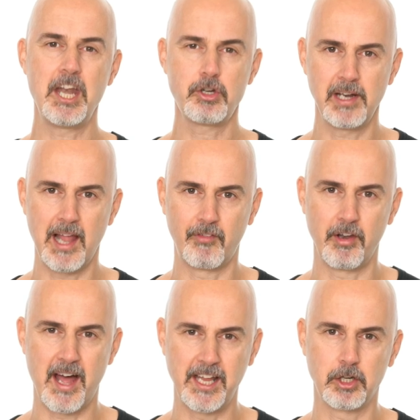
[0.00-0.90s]

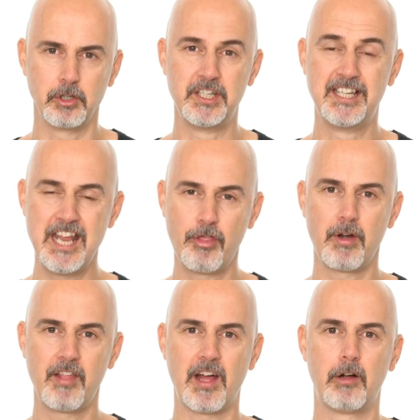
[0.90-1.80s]
entry-level Nikon
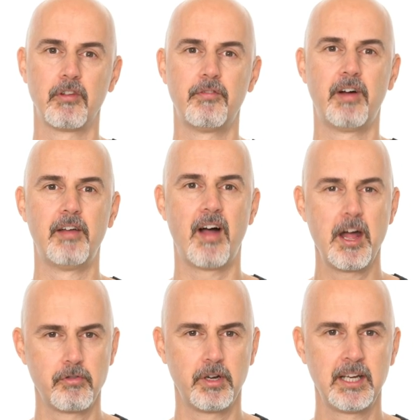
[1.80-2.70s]

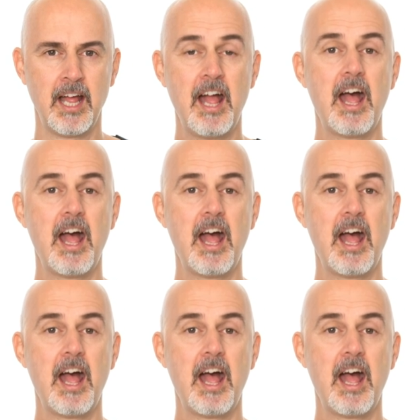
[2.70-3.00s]
D3500